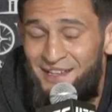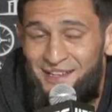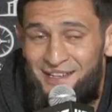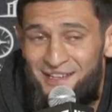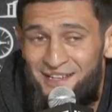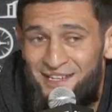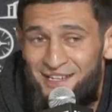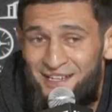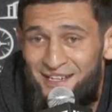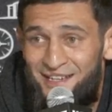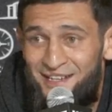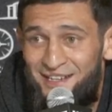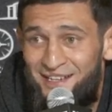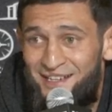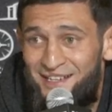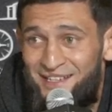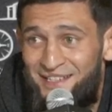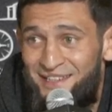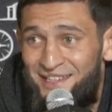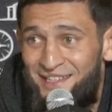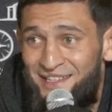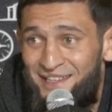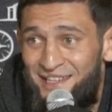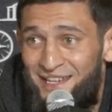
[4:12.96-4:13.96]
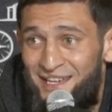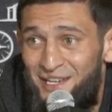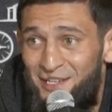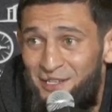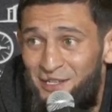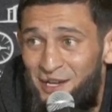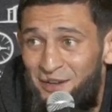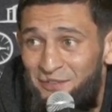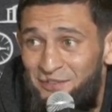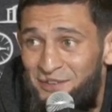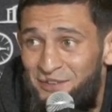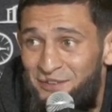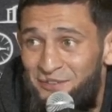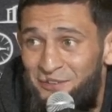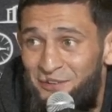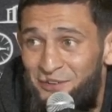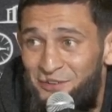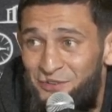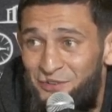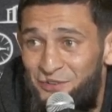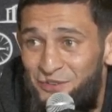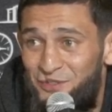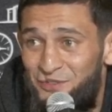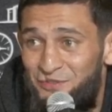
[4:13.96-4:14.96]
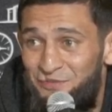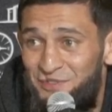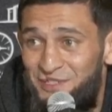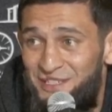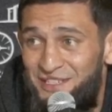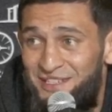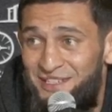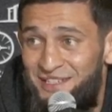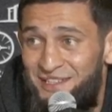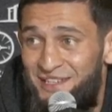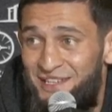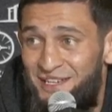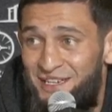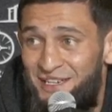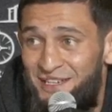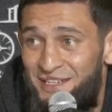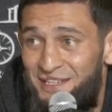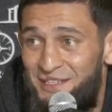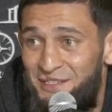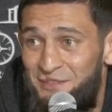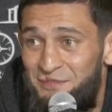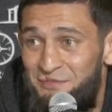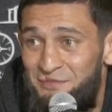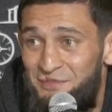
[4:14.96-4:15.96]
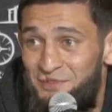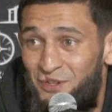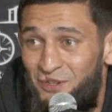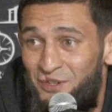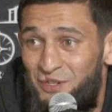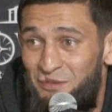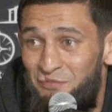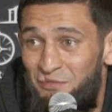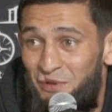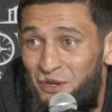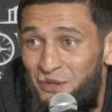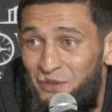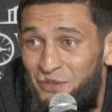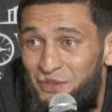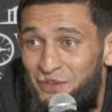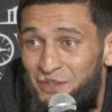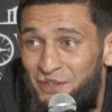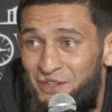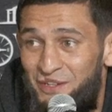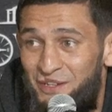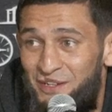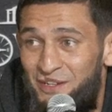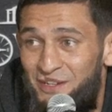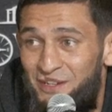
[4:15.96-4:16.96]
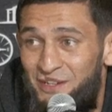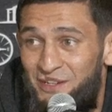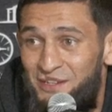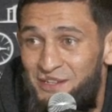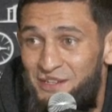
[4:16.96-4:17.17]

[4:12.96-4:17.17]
He gonna get the tired after four first minute, I gonna knock him out, you know?